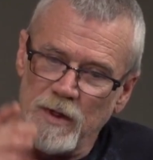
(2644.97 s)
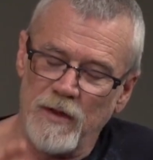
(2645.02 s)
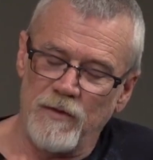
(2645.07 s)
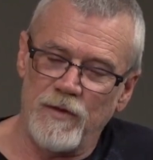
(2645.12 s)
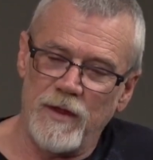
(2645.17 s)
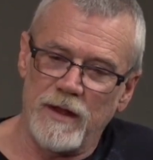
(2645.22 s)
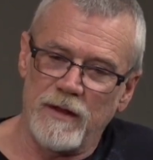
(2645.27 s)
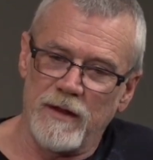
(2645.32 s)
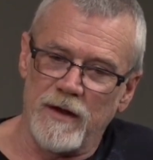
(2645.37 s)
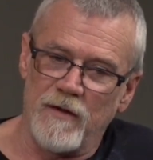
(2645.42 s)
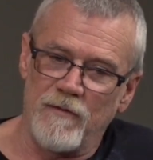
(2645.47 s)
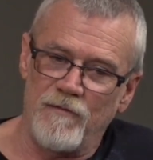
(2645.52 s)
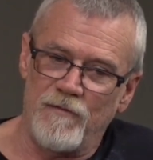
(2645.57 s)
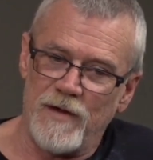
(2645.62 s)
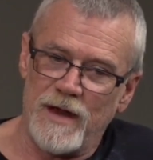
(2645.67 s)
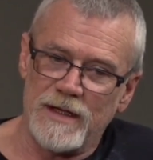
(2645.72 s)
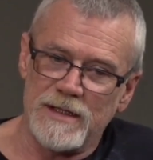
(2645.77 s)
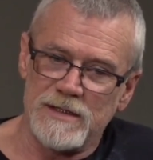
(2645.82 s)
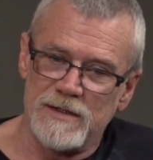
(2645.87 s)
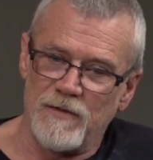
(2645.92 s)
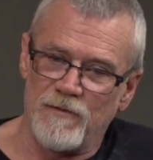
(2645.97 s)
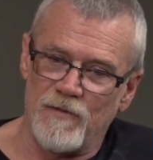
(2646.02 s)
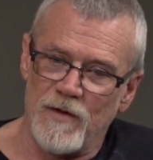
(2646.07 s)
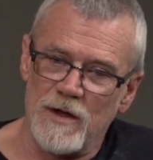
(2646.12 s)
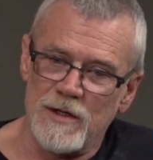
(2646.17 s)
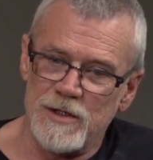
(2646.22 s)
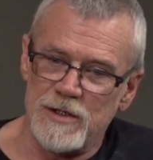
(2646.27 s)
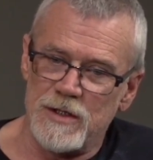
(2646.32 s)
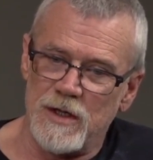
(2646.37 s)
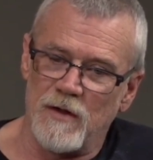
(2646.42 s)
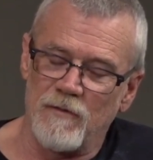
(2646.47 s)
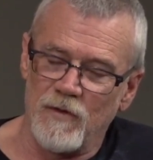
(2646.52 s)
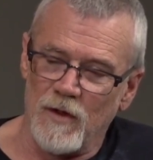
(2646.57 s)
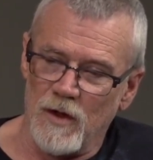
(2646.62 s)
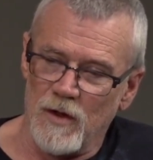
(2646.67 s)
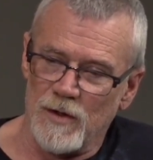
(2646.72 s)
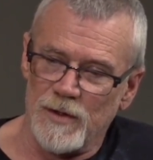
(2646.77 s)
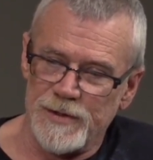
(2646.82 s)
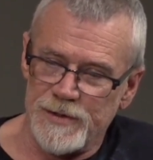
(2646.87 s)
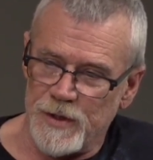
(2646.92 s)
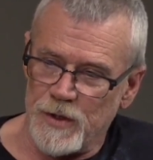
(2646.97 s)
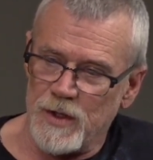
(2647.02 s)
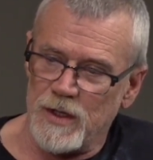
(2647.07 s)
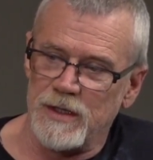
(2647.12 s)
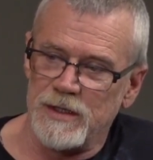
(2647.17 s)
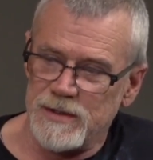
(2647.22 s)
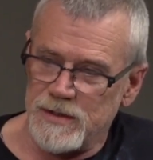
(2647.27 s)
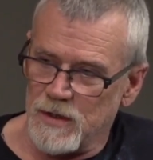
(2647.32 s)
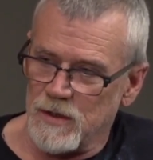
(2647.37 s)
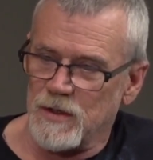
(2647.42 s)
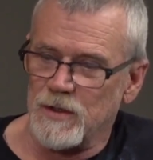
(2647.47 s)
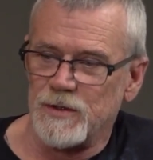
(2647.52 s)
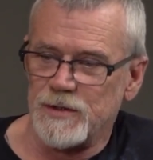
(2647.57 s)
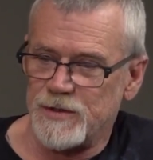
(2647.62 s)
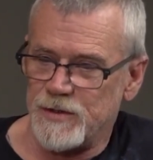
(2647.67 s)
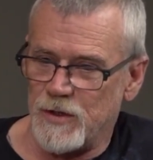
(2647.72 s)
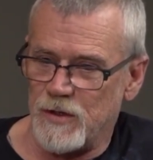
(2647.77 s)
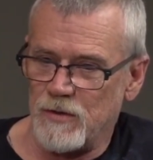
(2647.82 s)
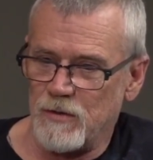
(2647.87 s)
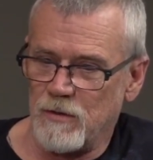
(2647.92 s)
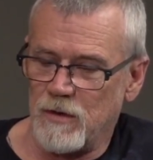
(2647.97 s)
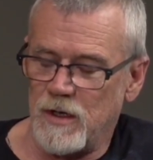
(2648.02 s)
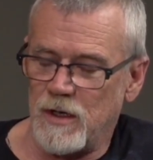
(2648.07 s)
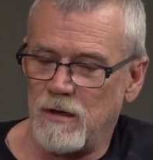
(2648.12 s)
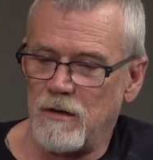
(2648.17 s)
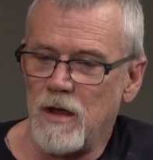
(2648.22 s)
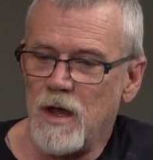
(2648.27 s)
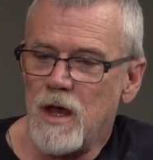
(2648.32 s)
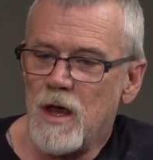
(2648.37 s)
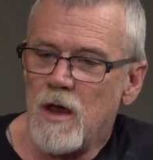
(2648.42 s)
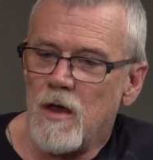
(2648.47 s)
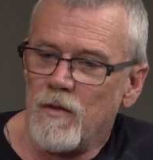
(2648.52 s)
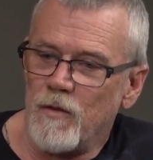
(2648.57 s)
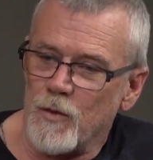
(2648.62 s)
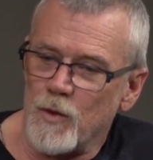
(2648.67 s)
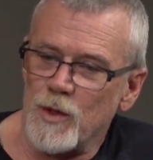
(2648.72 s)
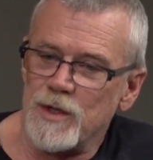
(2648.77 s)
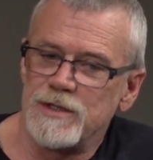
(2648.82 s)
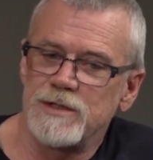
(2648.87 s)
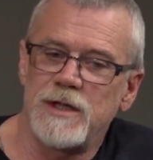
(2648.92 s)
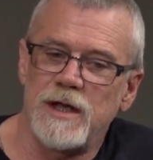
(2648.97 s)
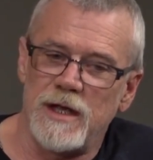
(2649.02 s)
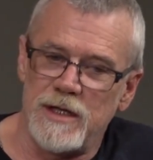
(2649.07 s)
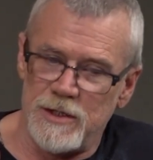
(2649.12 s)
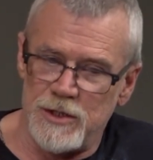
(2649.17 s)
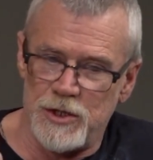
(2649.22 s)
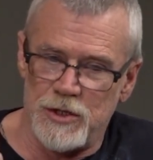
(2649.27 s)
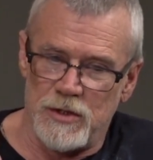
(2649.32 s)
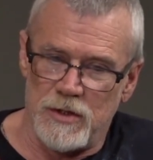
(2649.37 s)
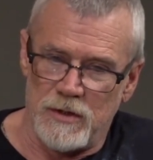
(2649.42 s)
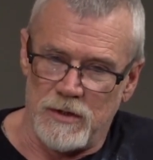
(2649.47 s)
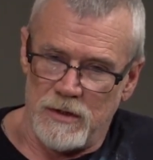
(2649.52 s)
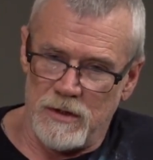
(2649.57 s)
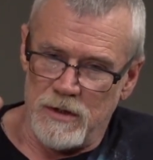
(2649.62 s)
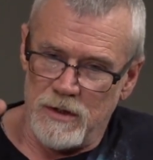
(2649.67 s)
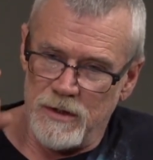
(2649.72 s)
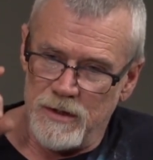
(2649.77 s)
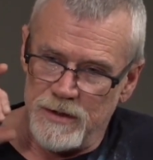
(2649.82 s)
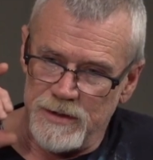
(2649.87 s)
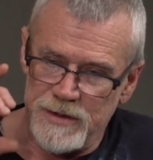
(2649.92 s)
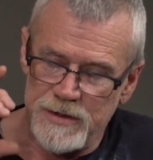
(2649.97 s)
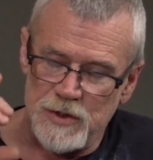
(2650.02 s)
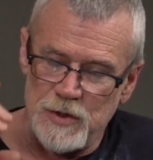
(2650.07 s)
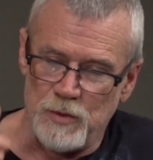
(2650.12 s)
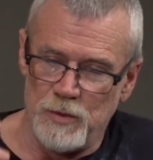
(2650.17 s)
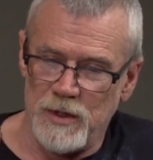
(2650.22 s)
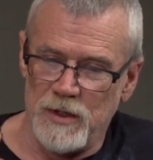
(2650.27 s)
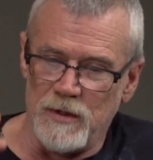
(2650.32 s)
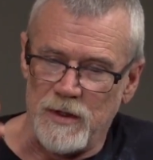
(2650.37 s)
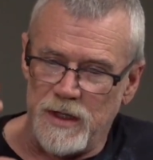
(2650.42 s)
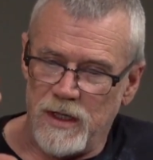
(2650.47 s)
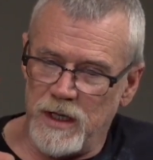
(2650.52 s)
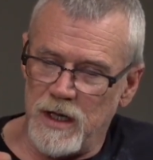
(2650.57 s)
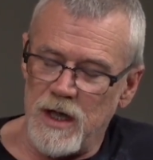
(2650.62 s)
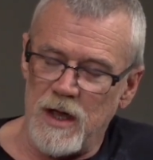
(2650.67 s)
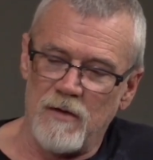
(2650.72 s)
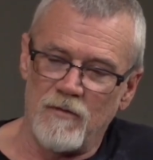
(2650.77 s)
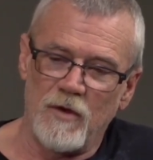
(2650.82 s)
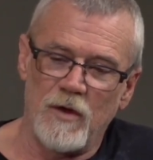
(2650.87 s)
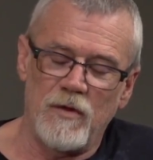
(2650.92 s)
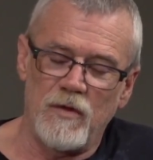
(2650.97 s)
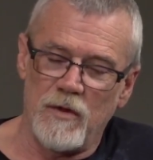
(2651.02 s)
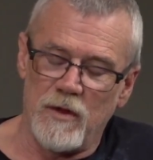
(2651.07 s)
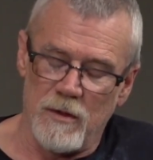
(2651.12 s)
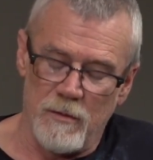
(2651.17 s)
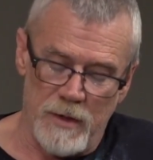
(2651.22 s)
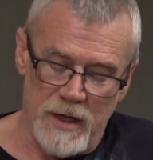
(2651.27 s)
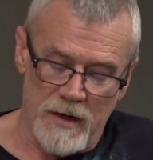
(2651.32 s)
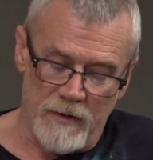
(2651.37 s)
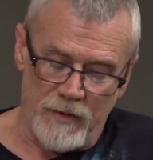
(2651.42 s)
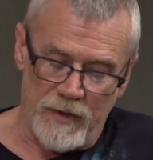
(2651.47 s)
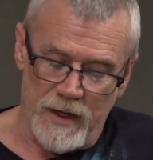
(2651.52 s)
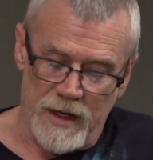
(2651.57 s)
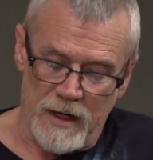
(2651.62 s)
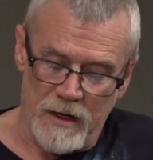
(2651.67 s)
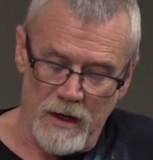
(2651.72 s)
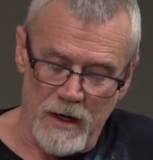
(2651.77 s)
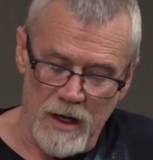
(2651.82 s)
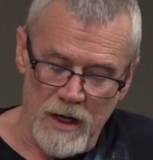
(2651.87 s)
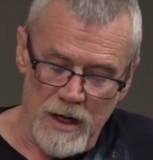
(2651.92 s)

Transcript: thing that affects the function of the holster is the holster, okay? The retention, the stability, everything about that.